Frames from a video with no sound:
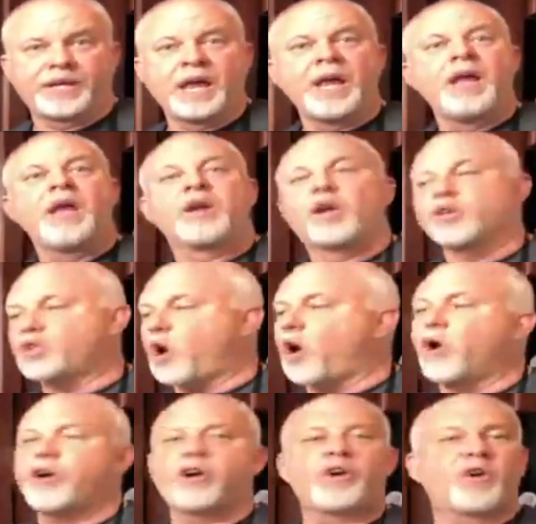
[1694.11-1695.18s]
Because
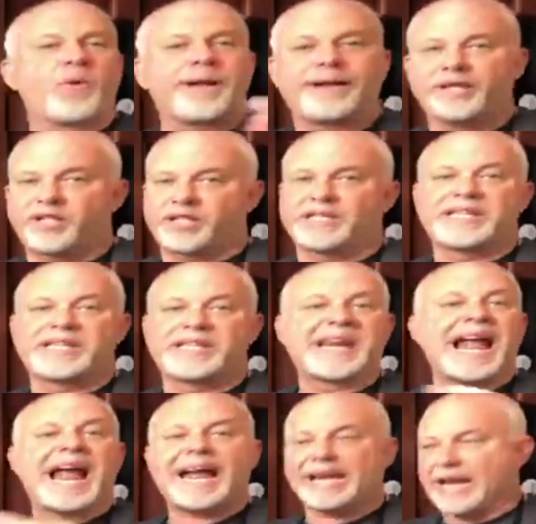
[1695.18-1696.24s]
all you're doing is
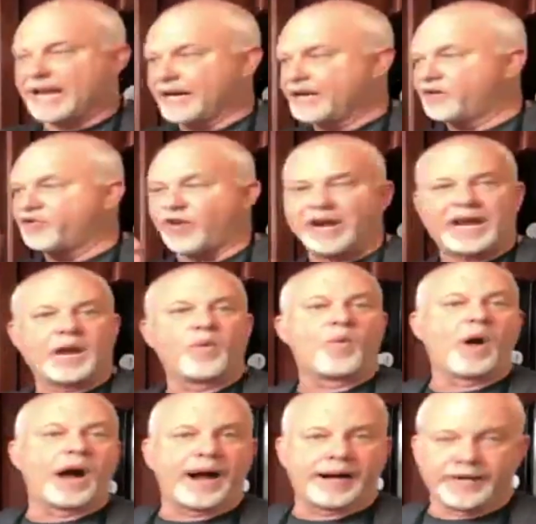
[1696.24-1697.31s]
snacking and drinking
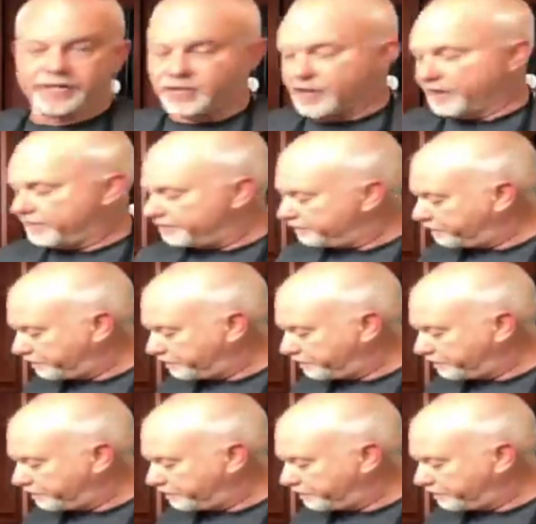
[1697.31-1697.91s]
wine and stuff.